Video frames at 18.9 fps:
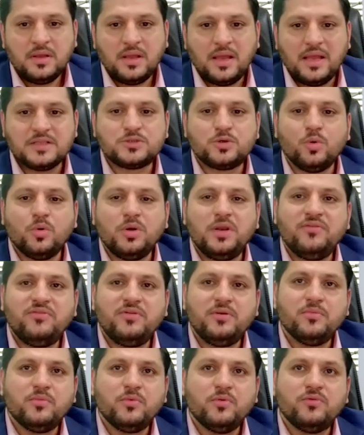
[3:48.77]
and slowly
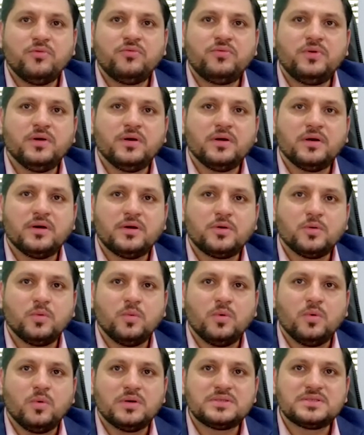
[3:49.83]
we moved
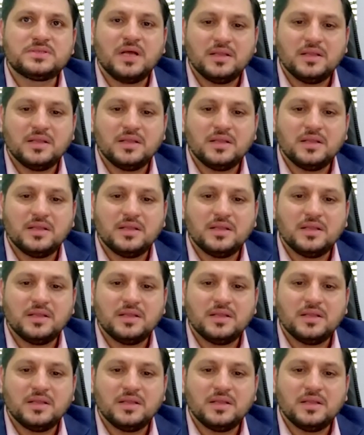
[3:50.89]
towards